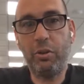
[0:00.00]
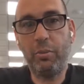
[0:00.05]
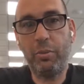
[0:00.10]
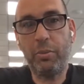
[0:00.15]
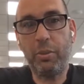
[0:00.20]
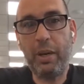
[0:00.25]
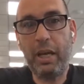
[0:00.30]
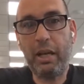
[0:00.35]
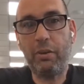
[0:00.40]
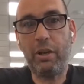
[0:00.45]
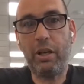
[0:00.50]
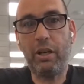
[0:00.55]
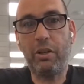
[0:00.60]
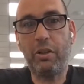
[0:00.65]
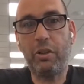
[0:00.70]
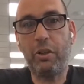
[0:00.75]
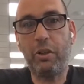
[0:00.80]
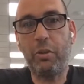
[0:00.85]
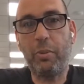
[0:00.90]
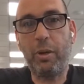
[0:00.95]
the background
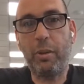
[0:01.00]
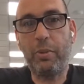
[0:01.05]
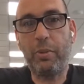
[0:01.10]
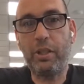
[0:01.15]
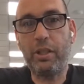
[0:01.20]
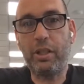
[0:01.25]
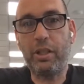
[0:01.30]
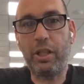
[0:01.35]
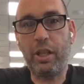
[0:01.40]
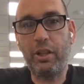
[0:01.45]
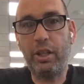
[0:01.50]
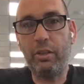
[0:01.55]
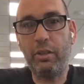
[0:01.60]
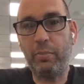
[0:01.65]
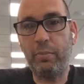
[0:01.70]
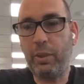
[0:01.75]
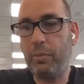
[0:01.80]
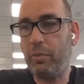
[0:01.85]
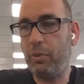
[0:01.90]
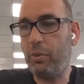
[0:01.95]
on Google My Business, I
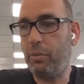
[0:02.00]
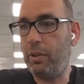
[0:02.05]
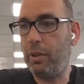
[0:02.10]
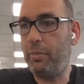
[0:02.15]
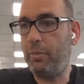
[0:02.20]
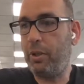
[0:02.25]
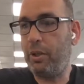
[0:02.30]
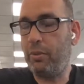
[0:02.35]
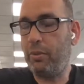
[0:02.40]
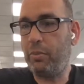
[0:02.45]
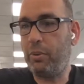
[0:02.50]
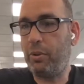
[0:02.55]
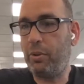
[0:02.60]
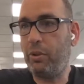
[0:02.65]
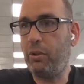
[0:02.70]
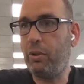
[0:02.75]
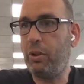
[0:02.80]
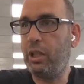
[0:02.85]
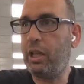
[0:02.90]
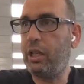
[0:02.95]
think people remember
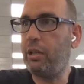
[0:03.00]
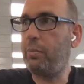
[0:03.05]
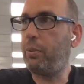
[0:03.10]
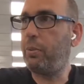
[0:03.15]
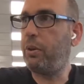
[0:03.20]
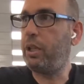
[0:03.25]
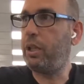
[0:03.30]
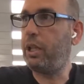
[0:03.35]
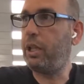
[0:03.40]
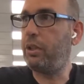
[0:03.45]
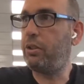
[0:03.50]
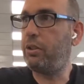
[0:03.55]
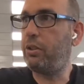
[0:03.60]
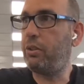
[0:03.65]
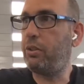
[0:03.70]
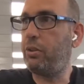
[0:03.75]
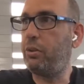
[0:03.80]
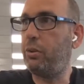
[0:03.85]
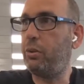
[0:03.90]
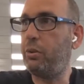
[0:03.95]
Google had a product
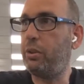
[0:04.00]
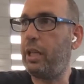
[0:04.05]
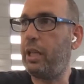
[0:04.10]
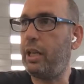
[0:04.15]
called,